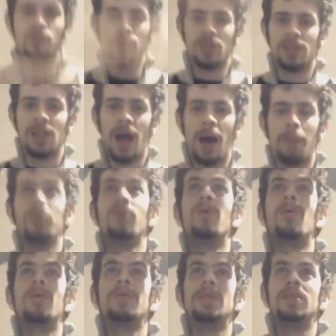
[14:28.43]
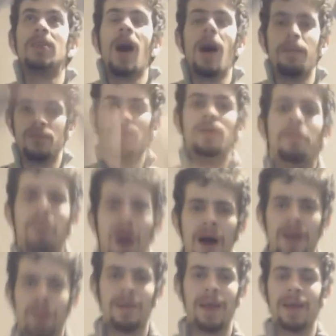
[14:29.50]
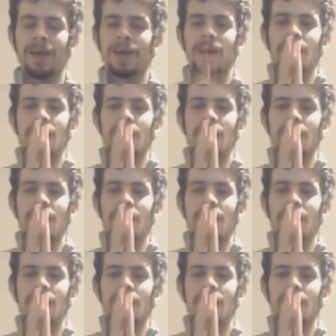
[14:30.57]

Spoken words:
to the top, or the top to the bottom. Like,